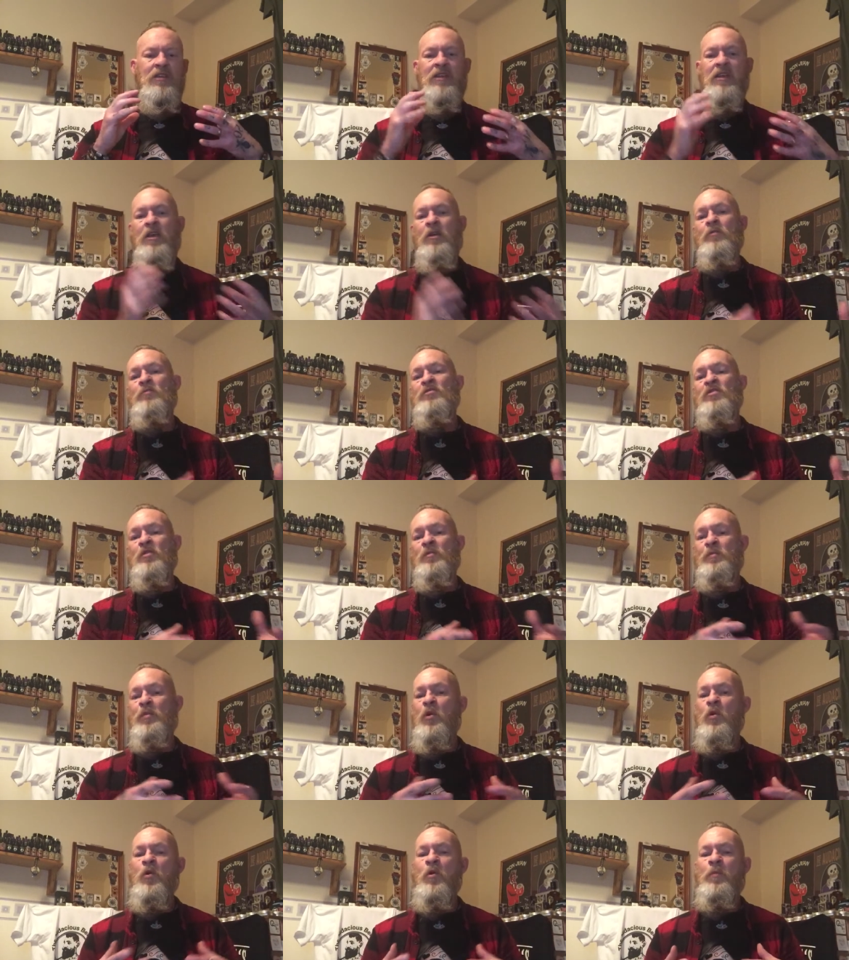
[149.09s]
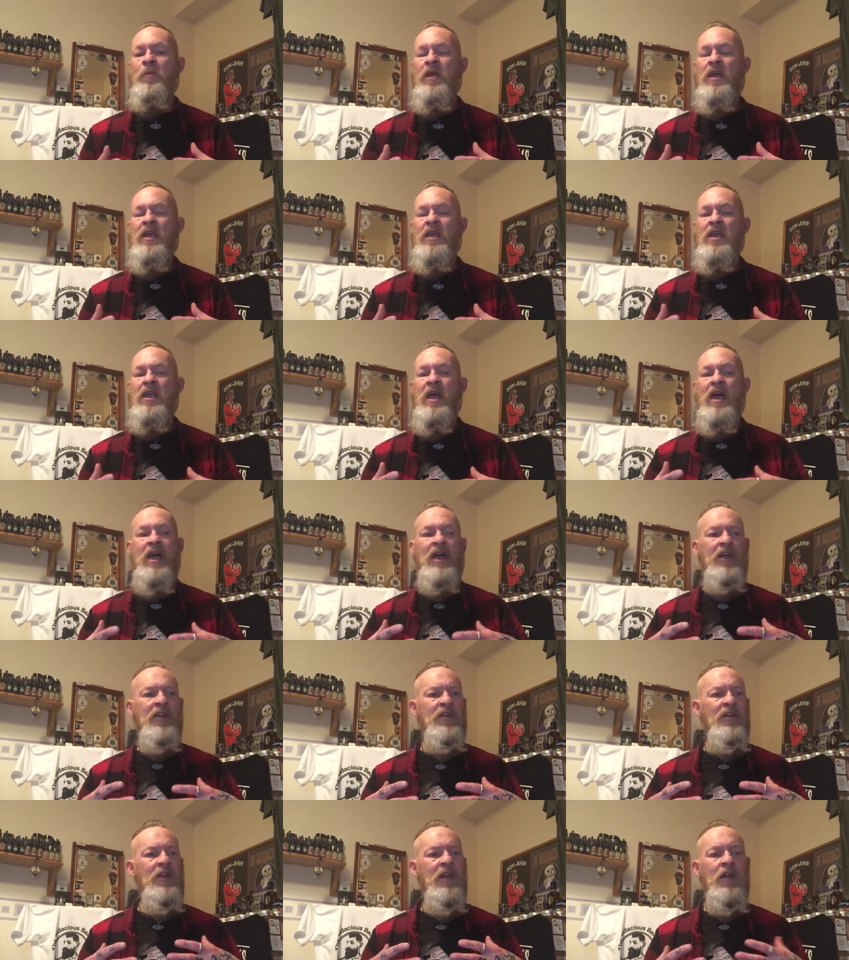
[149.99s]
helped support me
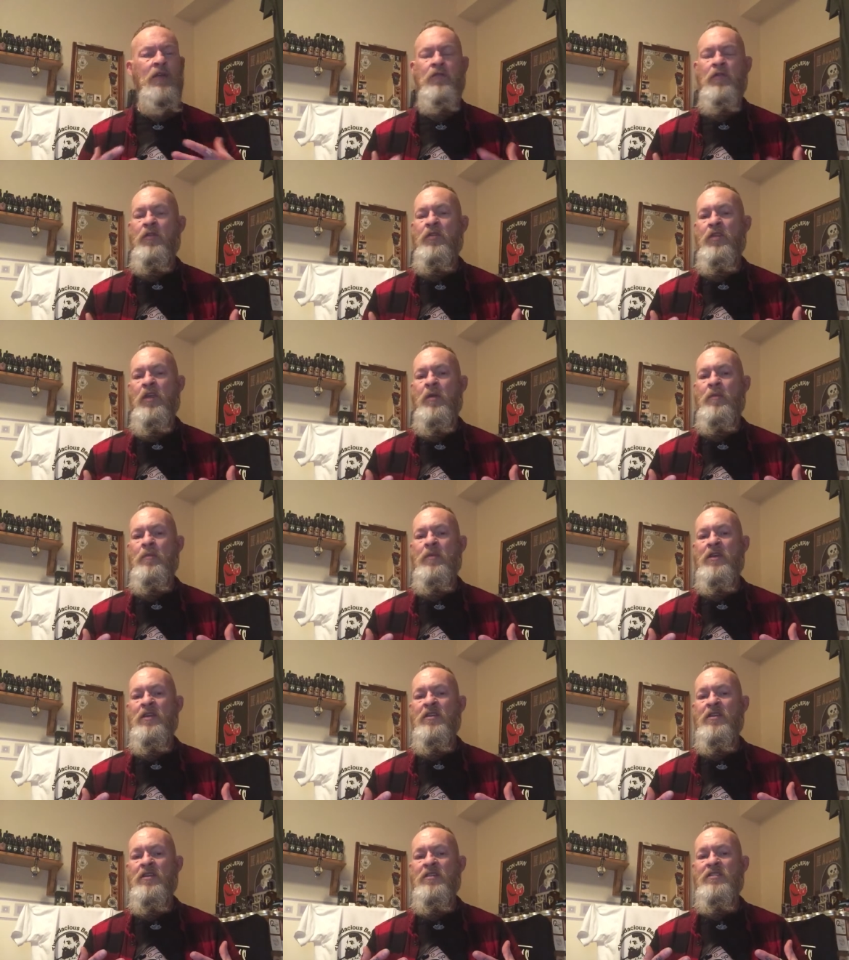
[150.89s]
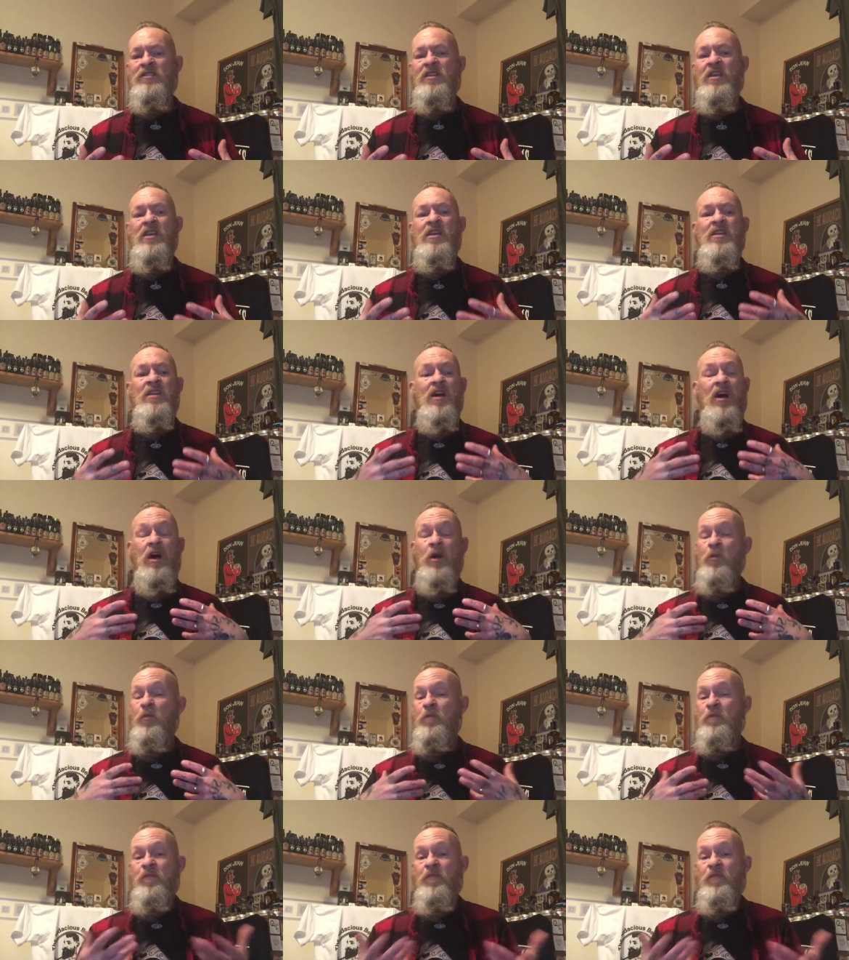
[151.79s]
and everything because I,